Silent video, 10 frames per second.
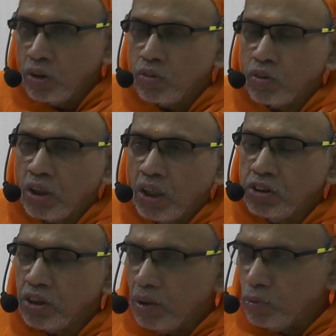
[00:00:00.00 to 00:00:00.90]
So,
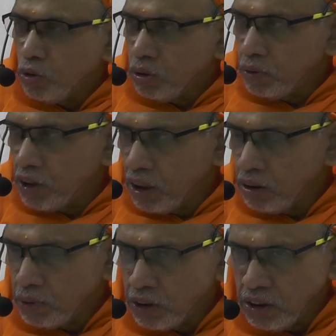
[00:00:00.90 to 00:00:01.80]
Kanchi Kamakoti
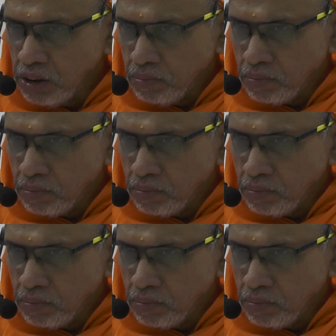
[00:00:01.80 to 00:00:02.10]
Peethadhipati,